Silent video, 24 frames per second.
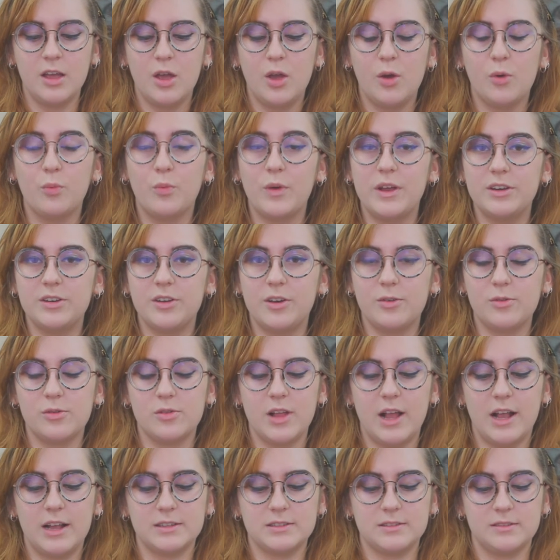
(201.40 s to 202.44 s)
window
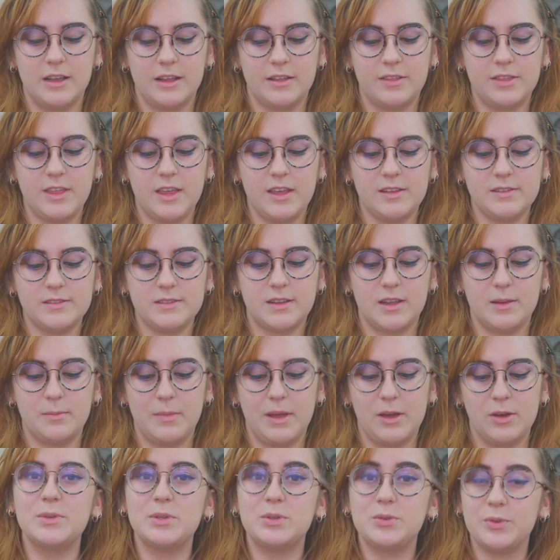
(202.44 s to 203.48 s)
glass like this can
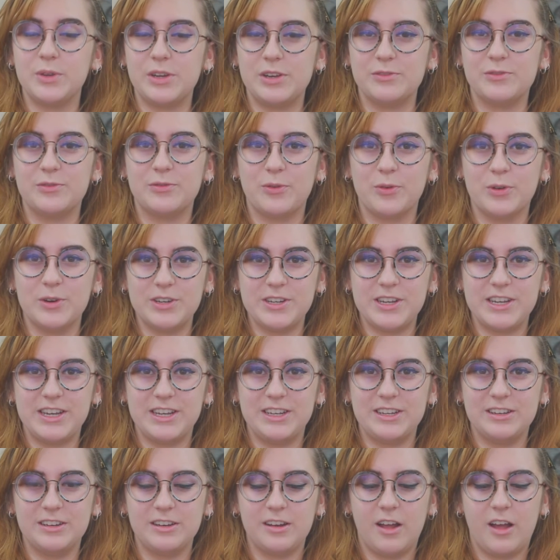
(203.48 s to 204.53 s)
melt between
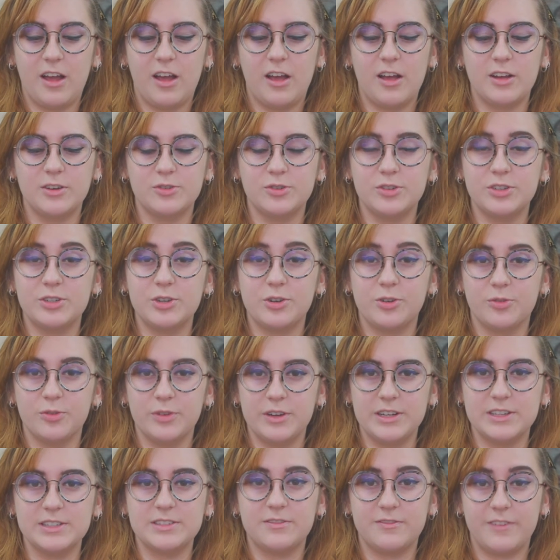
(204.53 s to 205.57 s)
1400
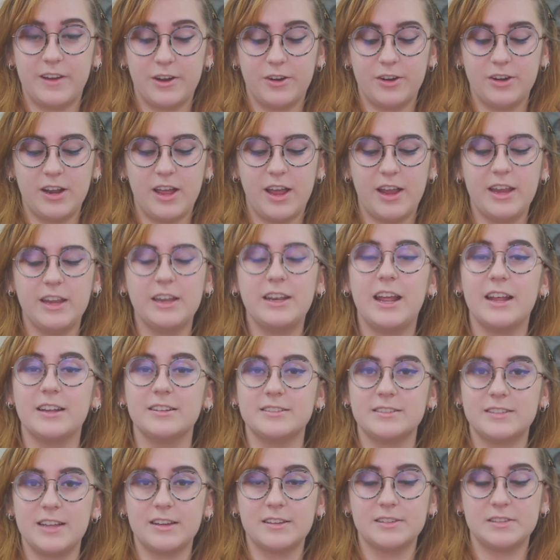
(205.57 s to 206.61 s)
degrees Fahrenheit and
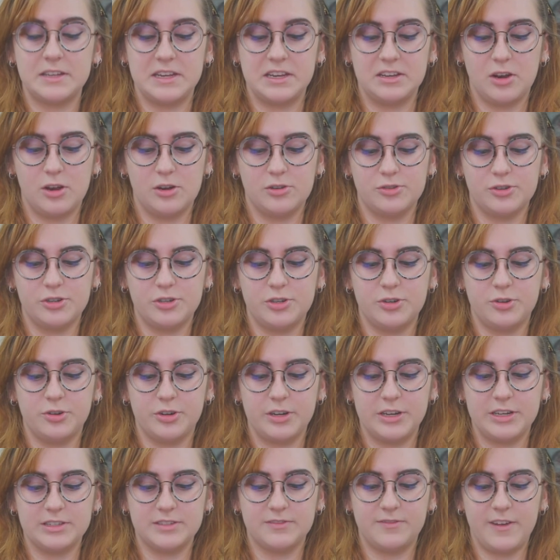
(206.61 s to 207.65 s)
1600
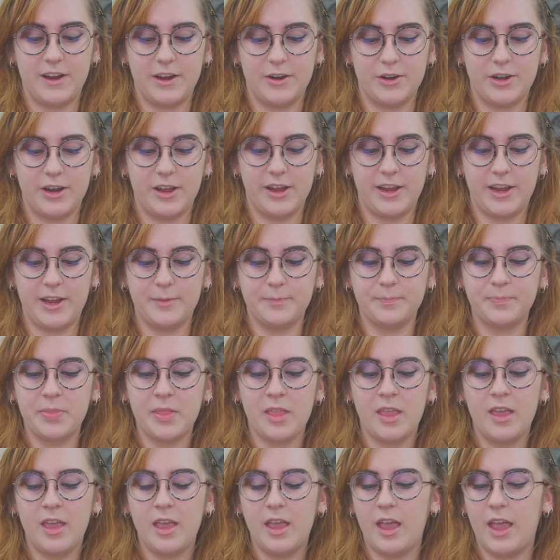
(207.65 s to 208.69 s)
degrees Fahrenheit.
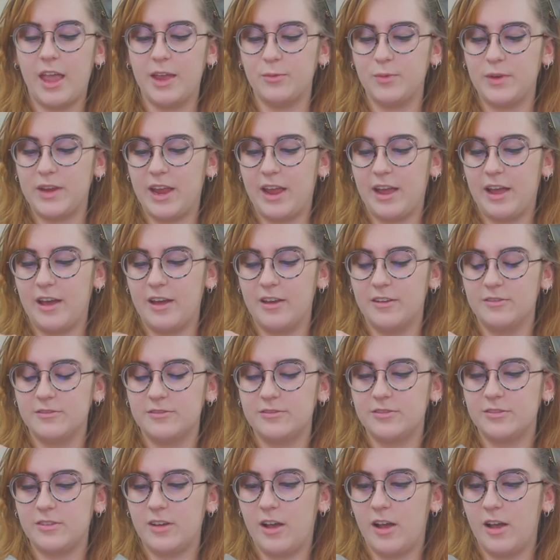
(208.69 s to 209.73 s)
And we
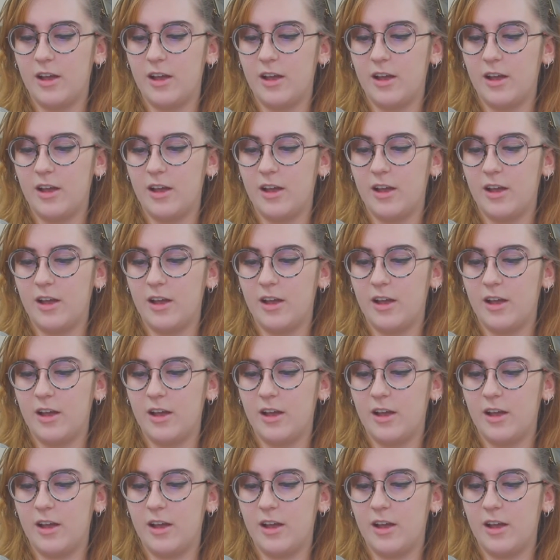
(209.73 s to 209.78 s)
have